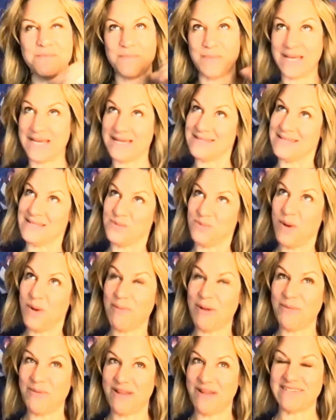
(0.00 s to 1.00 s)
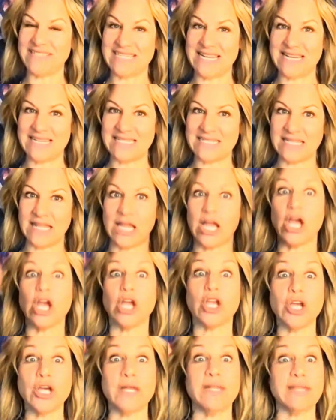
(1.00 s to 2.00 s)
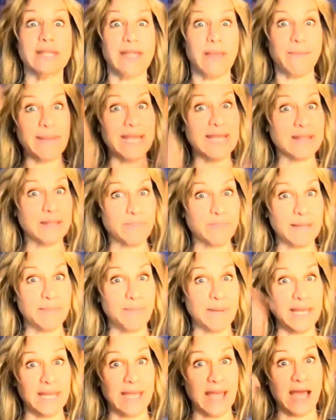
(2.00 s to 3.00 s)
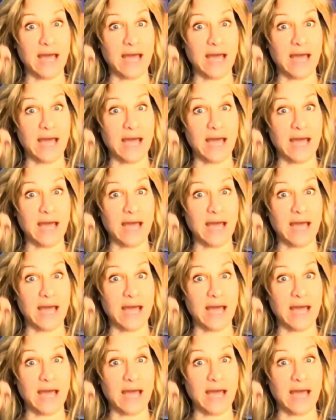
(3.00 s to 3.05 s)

because as women, we have a tendency like, good, let me get the BP.